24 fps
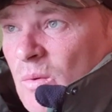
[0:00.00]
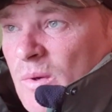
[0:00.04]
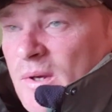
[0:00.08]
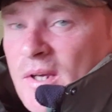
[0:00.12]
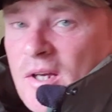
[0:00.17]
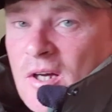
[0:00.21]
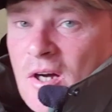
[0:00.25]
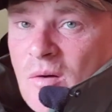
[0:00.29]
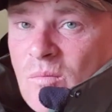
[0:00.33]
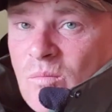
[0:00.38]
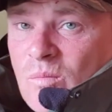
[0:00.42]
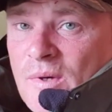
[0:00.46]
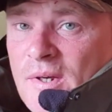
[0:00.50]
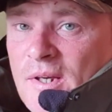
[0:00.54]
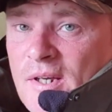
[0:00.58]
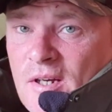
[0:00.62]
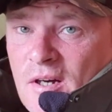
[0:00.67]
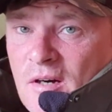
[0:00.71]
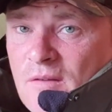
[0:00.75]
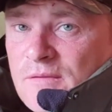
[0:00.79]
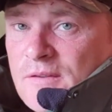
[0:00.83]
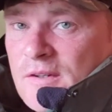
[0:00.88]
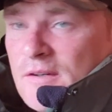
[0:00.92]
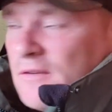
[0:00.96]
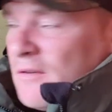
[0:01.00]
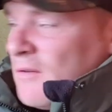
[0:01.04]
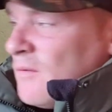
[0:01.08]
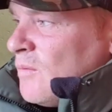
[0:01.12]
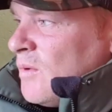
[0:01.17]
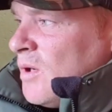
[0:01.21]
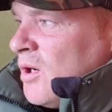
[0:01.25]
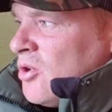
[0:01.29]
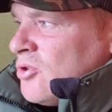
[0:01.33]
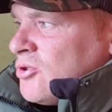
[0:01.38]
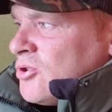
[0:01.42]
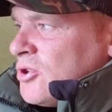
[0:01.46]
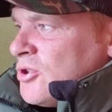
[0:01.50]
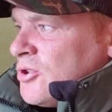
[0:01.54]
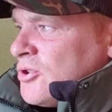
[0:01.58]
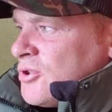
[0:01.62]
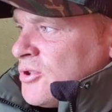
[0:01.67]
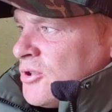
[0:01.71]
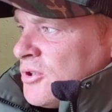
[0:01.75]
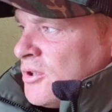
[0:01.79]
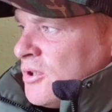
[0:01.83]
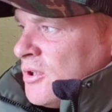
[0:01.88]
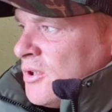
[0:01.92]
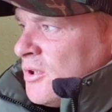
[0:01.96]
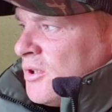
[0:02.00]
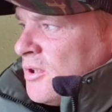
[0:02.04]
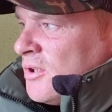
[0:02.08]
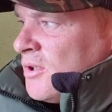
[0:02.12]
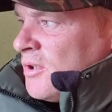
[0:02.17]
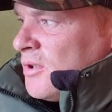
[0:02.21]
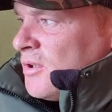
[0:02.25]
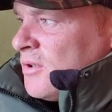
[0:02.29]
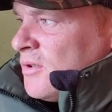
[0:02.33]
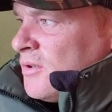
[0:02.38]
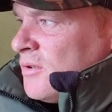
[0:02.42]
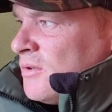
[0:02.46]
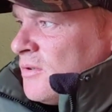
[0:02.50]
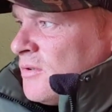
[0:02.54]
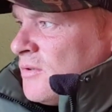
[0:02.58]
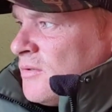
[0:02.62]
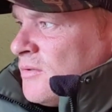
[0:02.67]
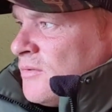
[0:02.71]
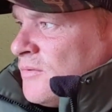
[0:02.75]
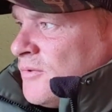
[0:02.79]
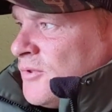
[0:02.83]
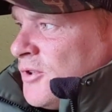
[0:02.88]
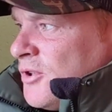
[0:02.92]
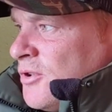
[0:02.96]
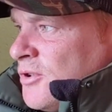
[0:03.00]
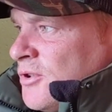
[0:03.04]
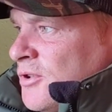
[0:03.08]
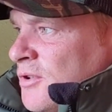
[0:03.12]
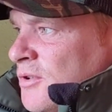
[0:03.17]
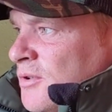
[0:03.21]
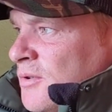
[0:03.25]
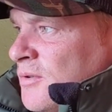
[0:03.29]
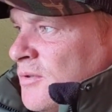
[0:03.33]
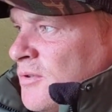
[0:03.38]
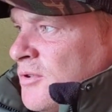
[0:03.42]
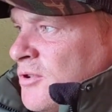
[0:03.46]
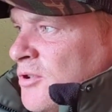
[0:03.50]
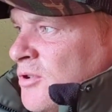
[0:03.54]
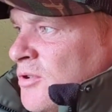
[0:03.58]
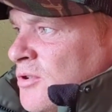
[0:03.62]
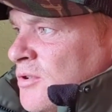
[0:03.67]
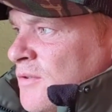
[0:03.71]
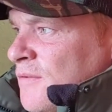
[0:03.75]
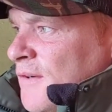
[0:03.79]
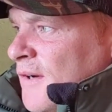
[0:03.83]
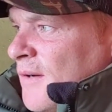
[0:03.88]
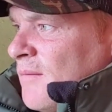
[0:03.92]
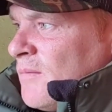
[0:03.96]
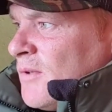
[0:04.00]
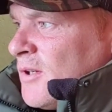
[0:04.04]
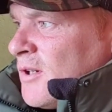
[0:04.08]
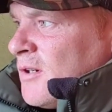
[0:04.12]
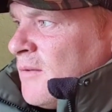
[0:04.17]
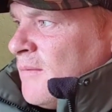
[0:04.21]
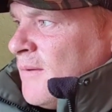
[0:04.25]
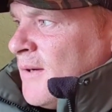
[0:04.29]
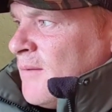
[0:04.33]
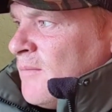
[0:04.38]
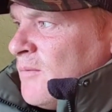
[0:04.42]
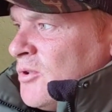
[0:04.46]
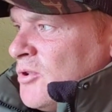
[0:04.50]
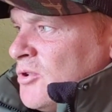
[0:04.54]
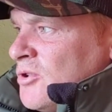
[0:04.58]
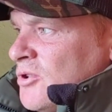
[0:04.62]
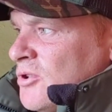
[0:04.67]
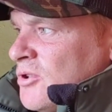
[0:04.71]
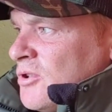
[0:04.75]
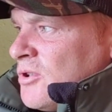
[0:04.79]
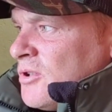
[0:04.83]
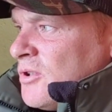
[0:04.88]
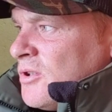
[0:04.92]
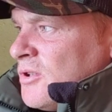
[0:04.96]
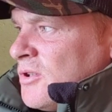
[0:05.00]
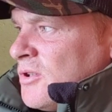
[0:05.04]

week off different waters due to family commitments.